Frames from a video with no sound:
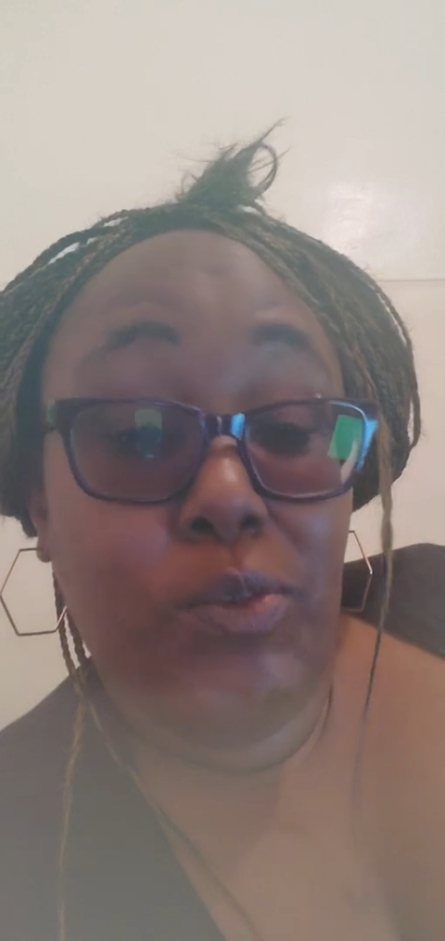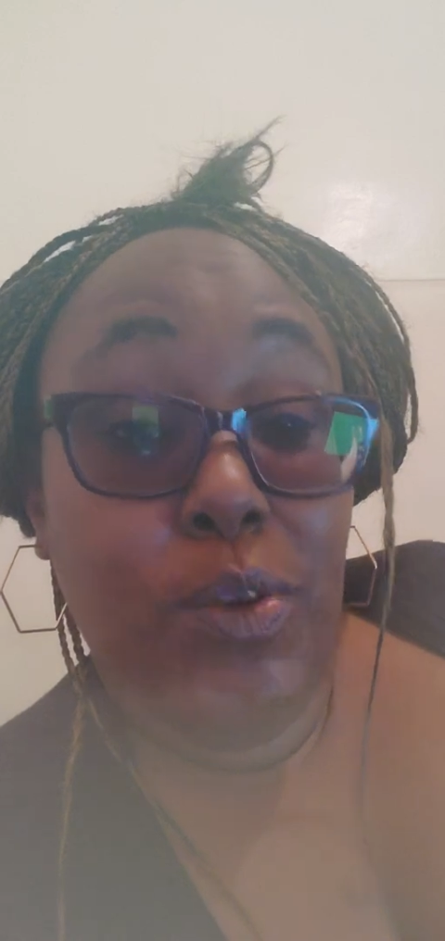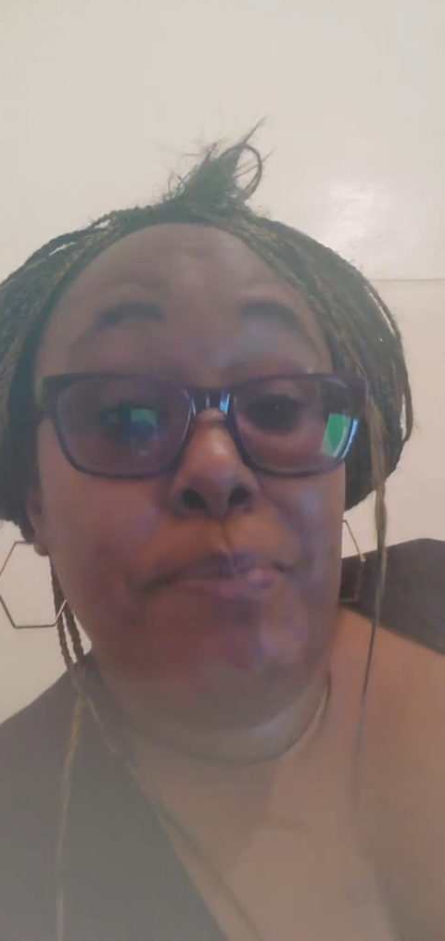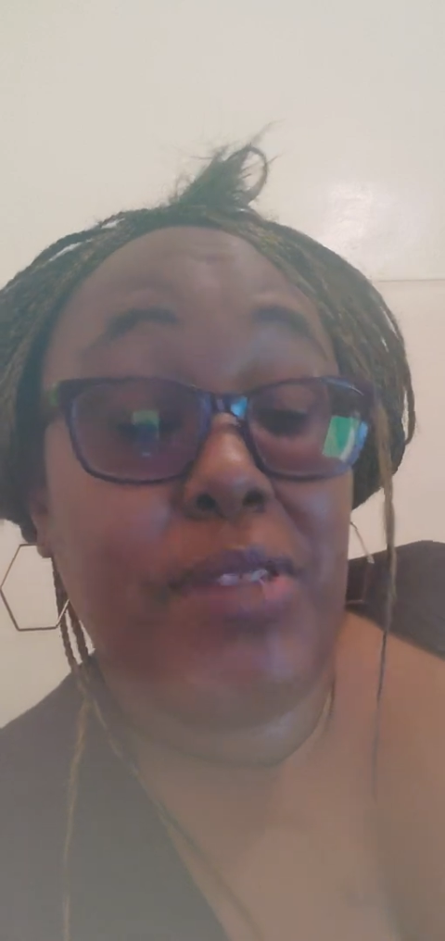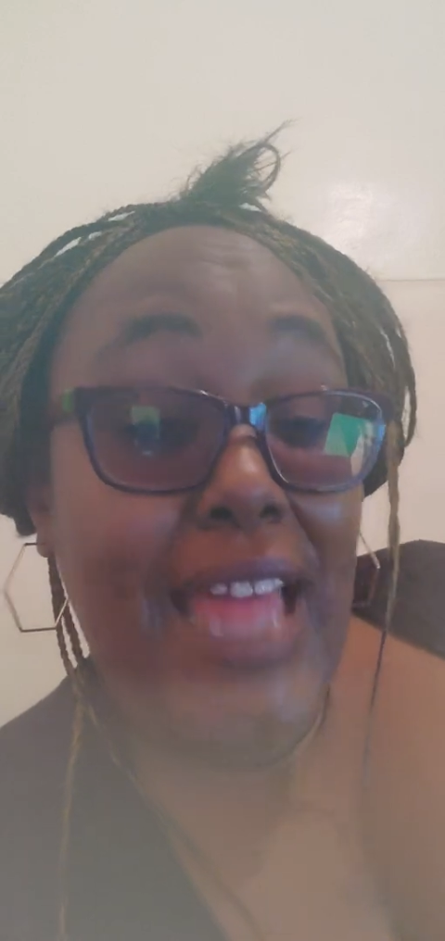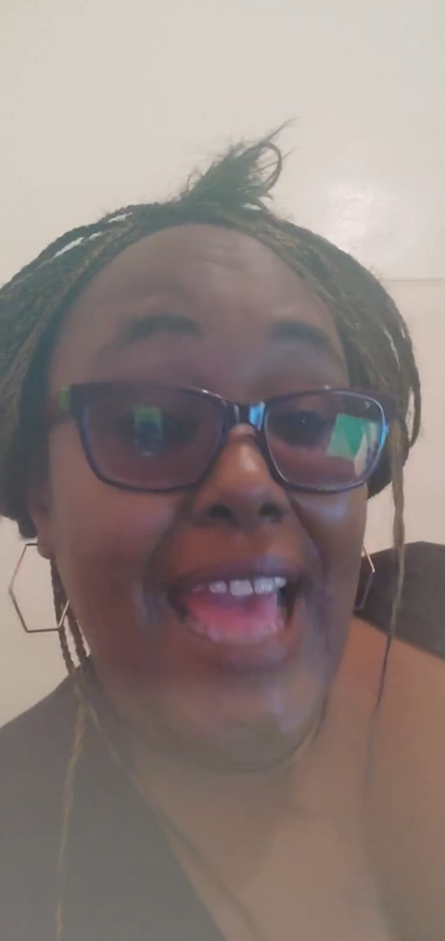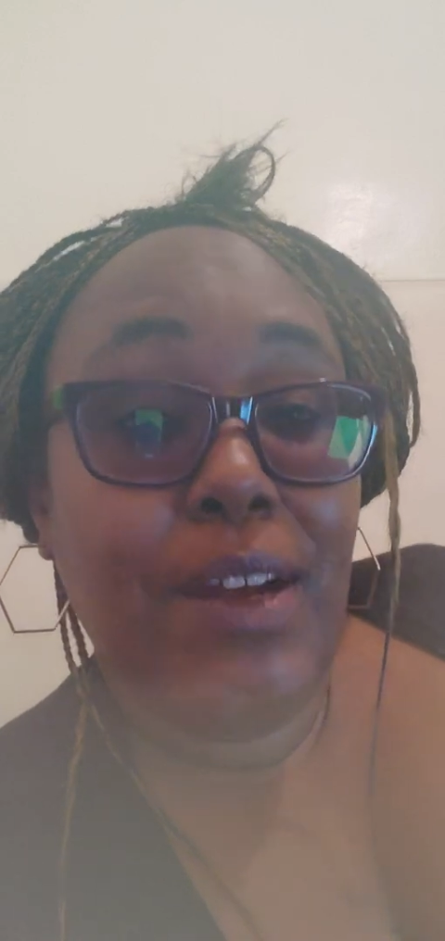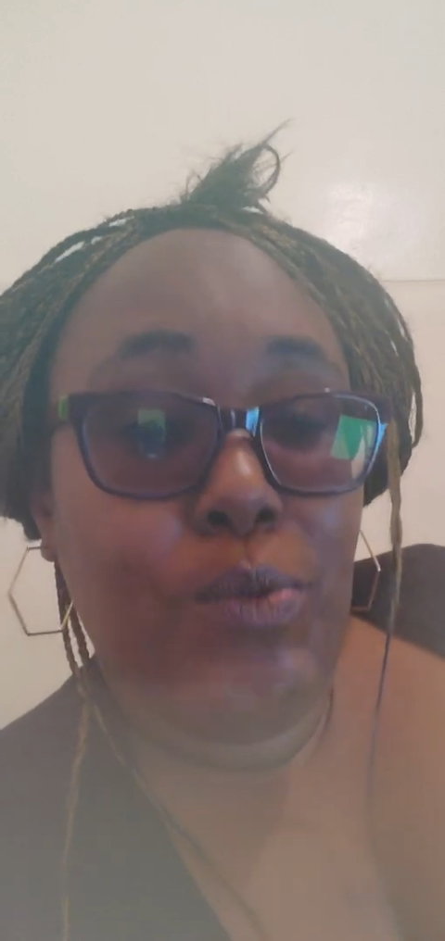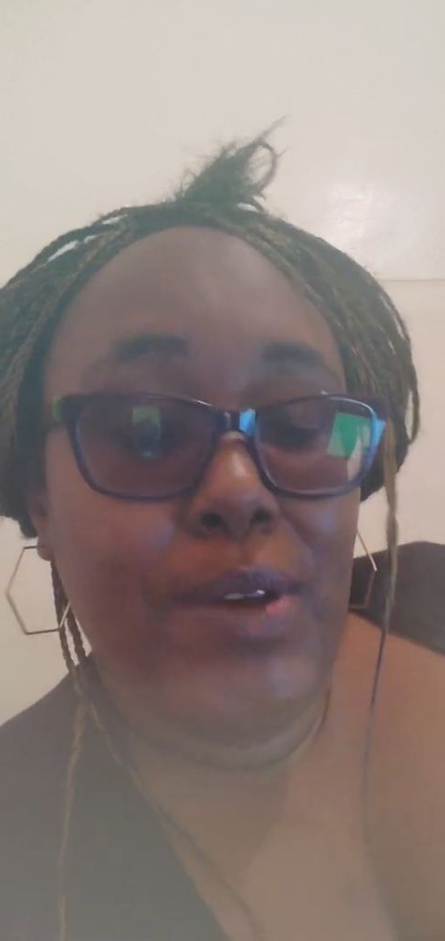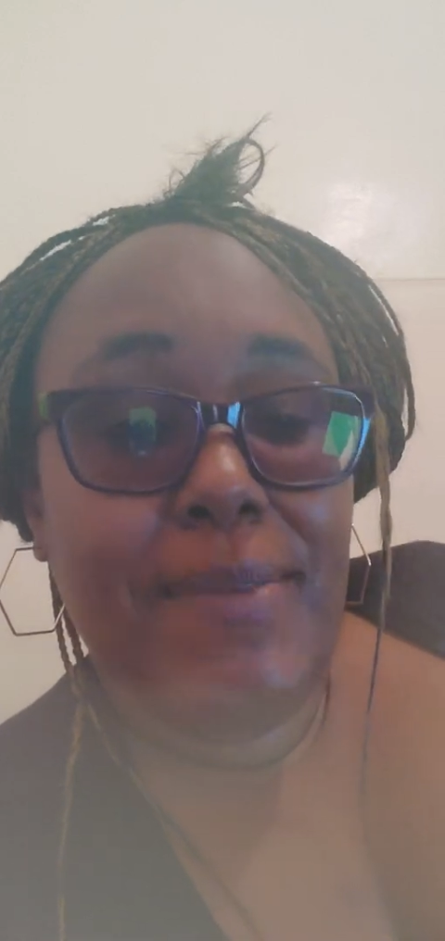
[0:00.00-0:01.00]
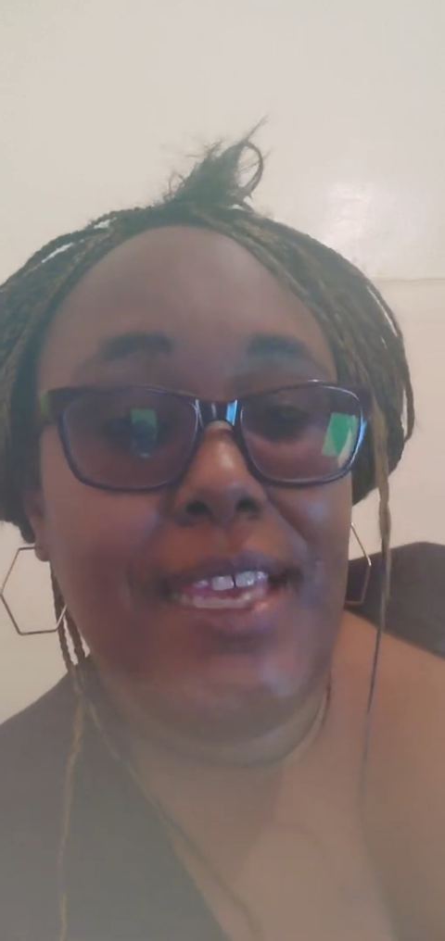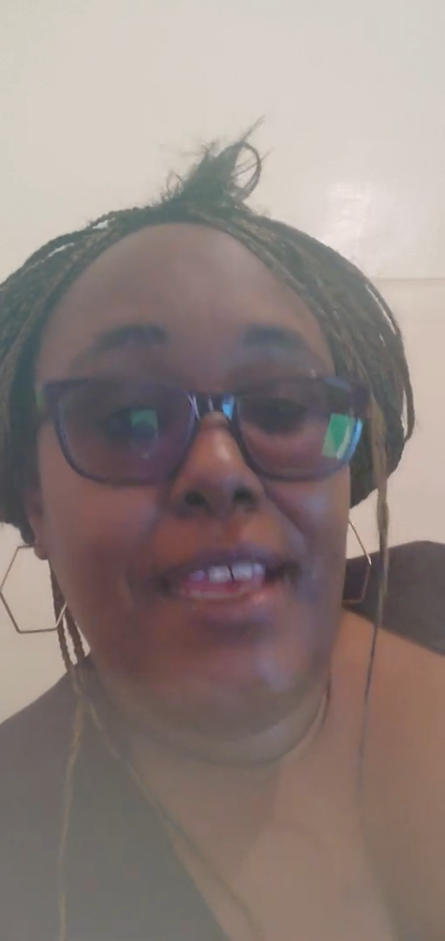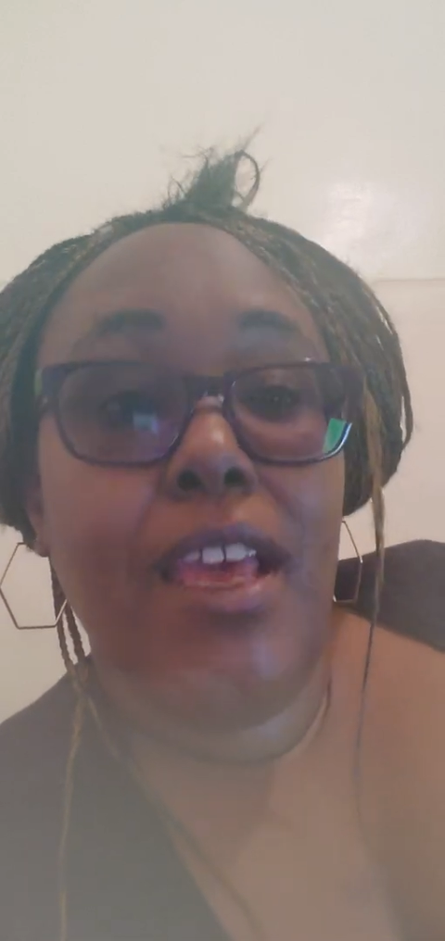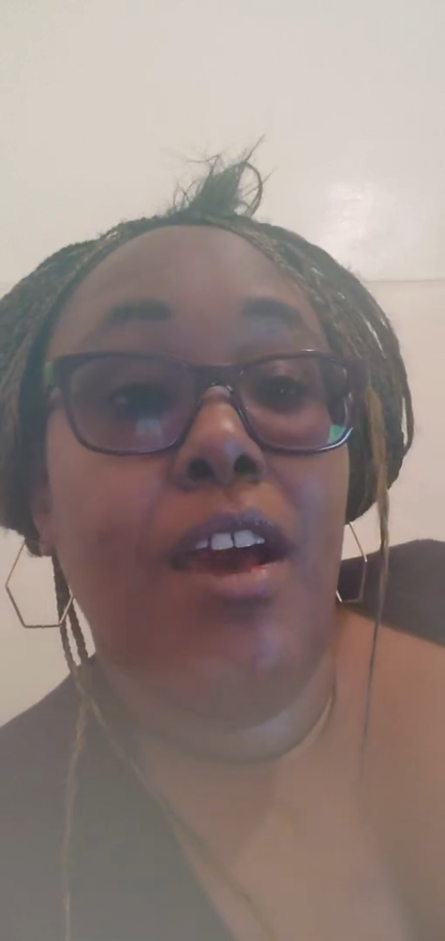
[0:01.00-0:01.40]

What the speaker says: with black women